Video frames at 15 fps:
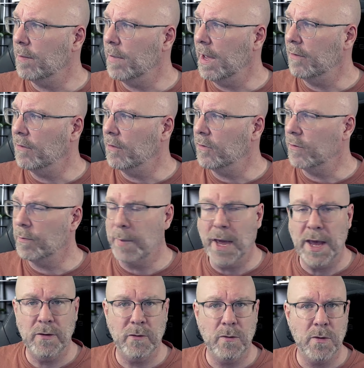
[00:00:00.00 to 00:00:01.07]
on
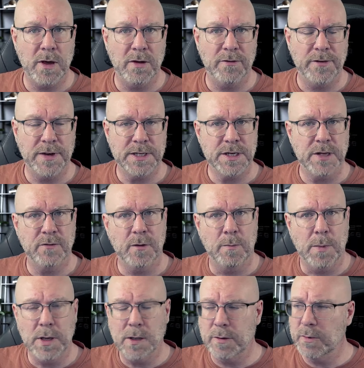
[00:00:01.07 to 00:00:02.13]
space, so you can fetch it from
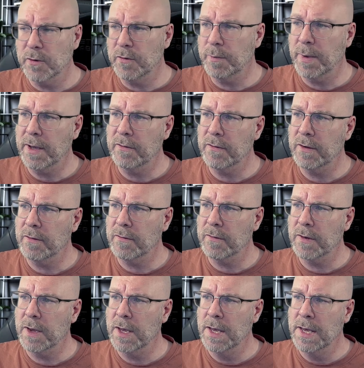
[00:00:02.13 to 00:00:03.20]
multiple spaces.
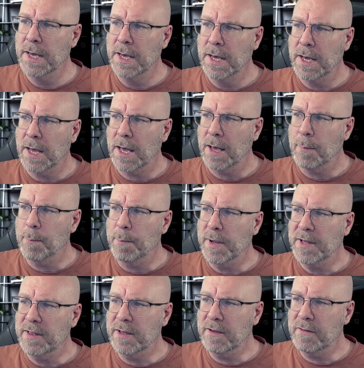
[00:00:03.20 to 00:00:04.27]
But
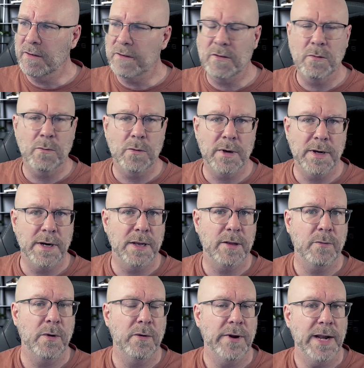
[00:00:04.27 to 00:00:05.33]
this is the one that we
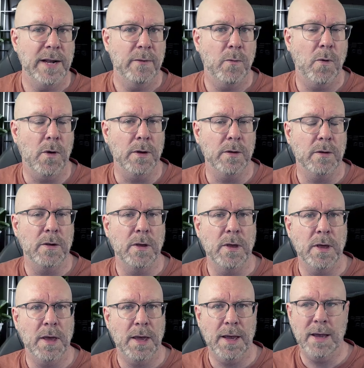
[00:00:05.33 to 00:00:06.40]
really want.
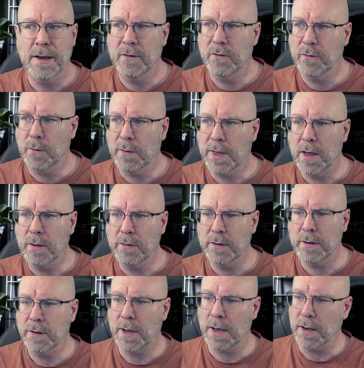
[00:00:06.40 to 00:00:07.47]
So
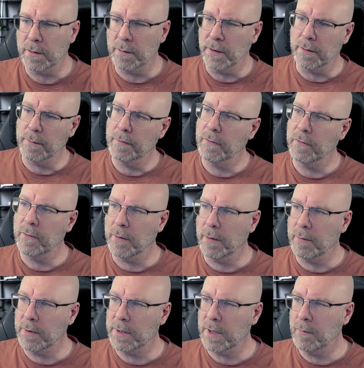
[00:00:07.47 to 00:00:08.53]
content under. So
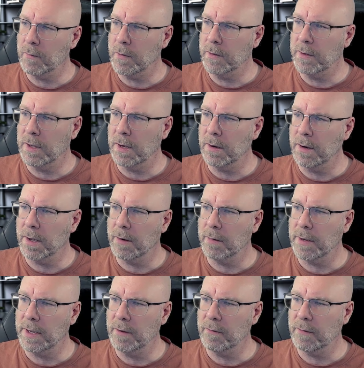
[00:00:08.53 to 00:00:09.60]
what I want here now
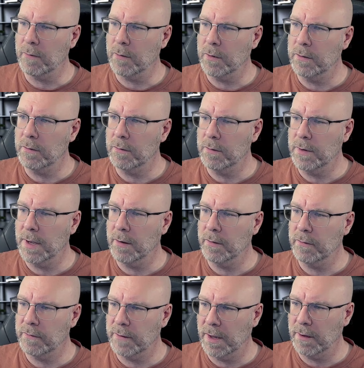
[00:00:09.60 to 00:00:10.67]
is I want
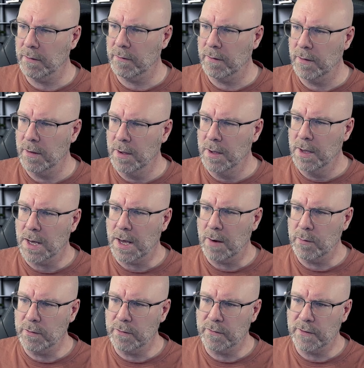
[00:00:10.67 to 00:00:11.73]

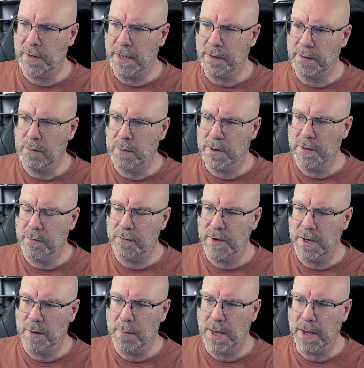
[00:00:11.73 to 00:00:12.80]
to select the one you see in the
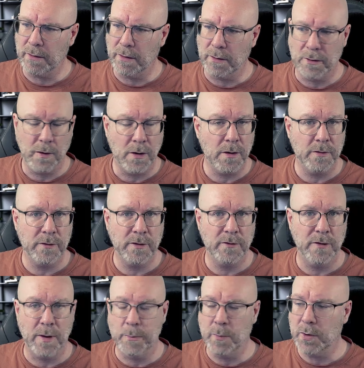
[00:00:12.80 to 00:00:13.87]
background, cards example,